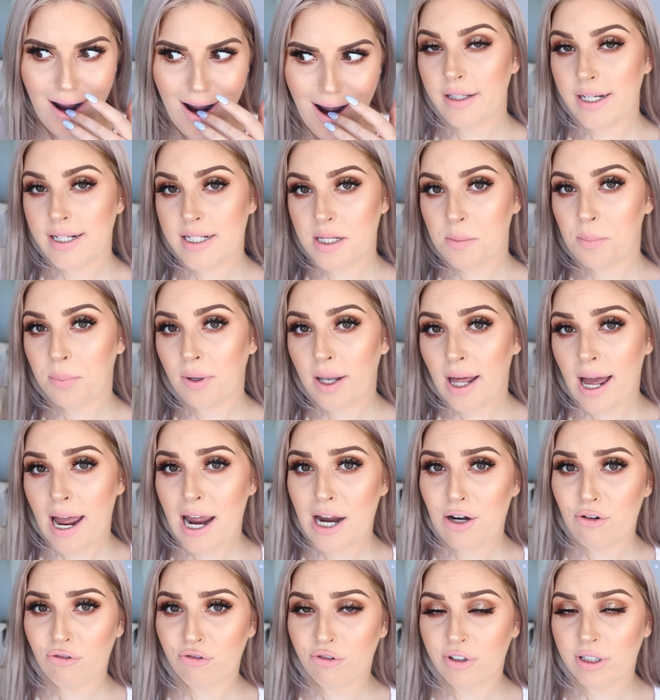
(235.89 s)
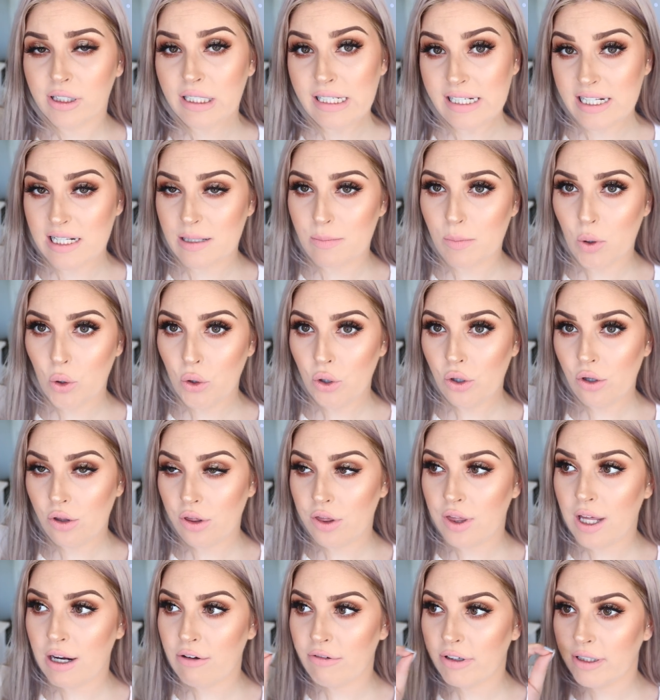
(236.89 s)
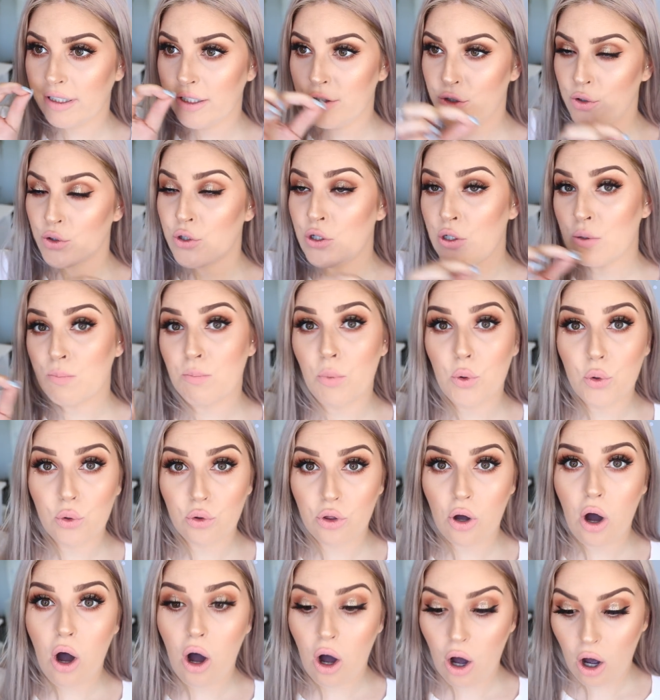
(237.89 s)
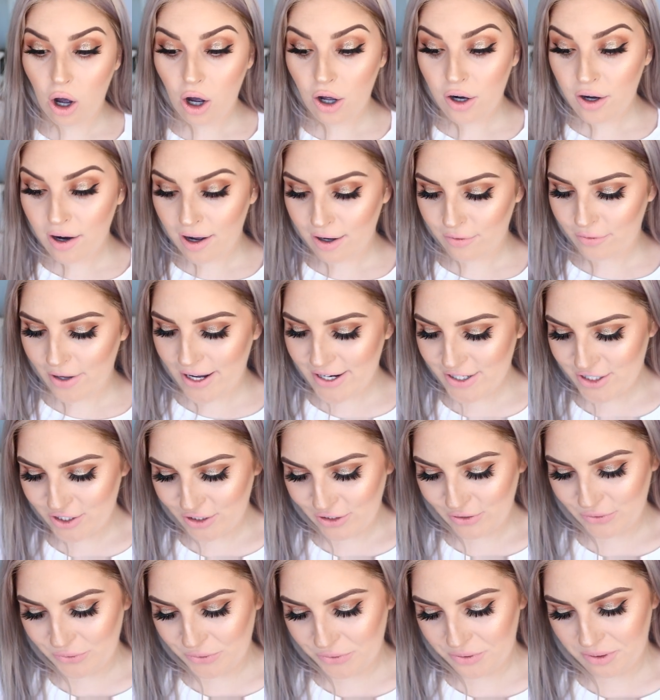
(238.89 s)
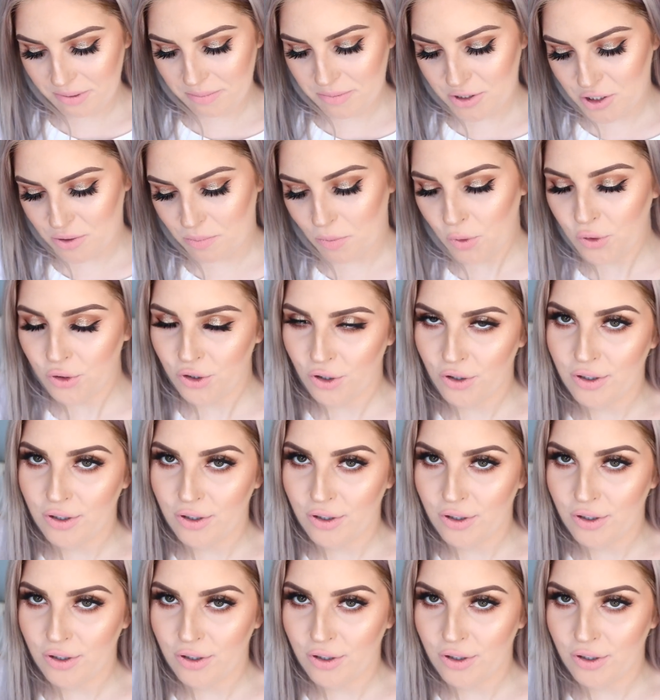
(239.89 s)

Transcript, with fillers: These apply really smooth. They really do smooth on. I've actually called them smooth